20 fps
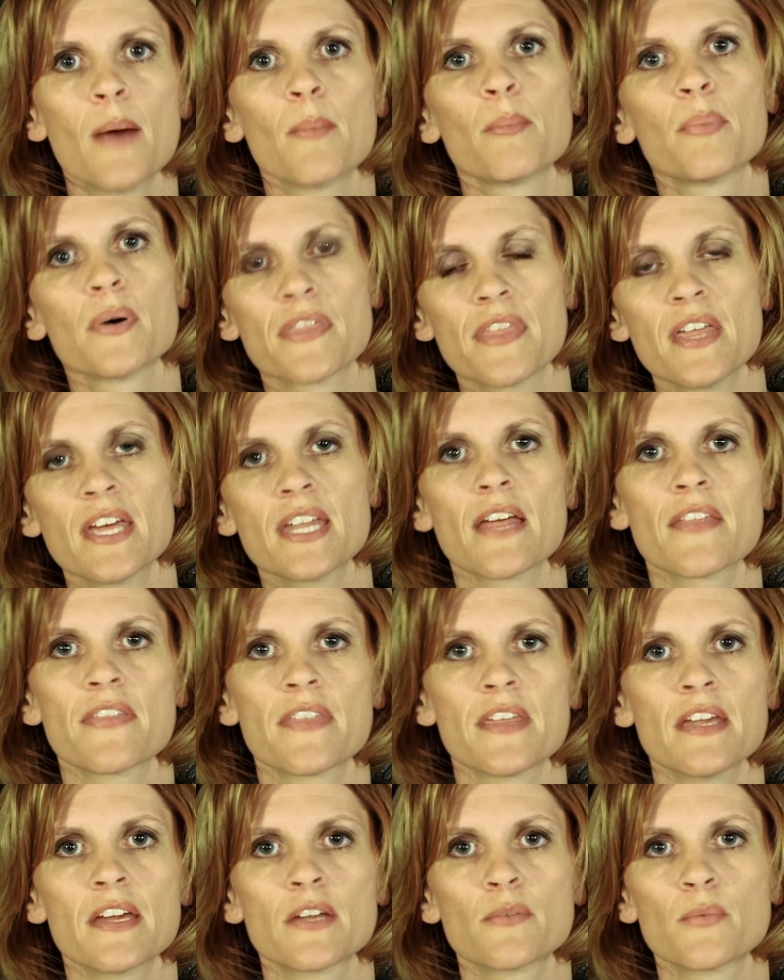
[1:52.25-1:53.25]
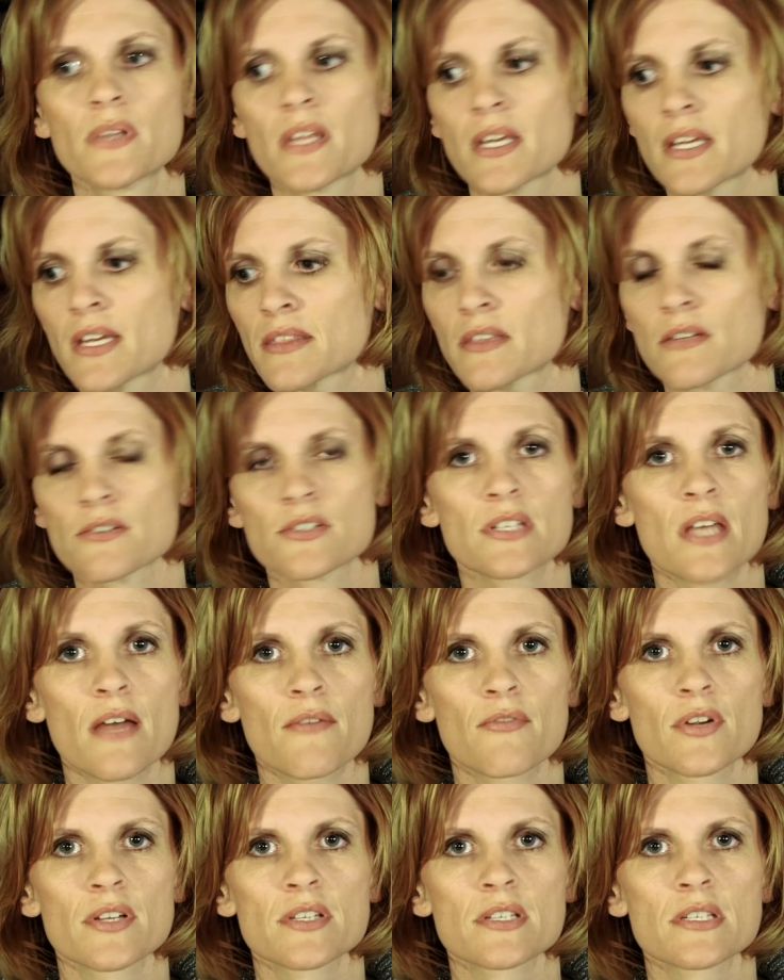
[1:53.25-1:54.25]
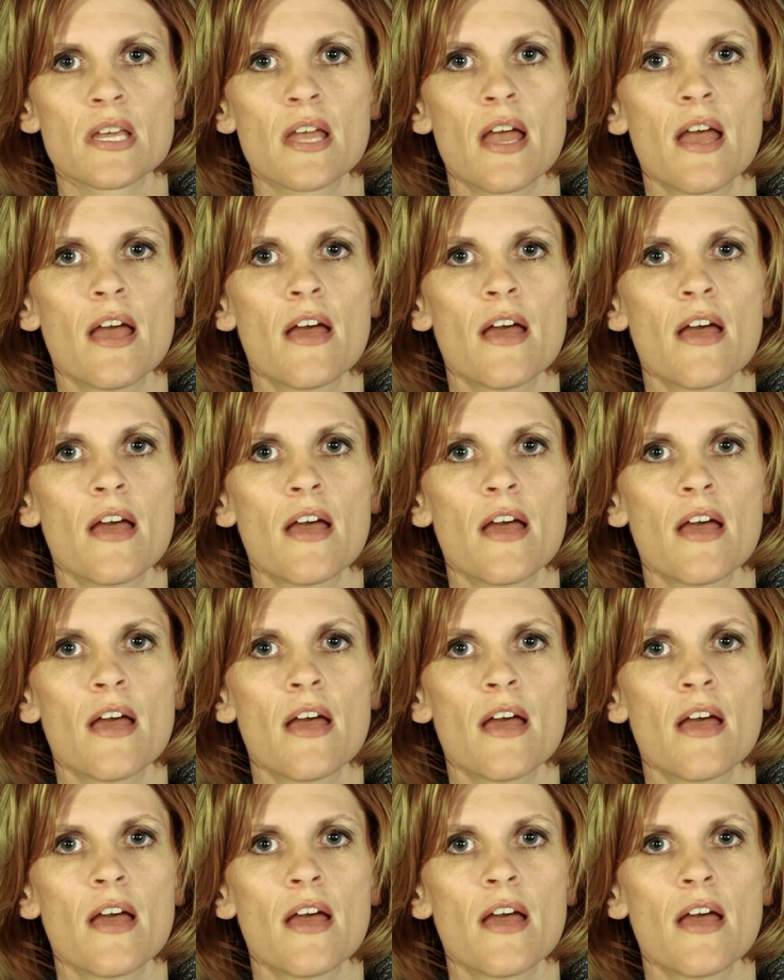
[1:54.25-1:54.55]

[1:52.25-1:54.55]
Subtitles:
But then at the end, when they get their severance,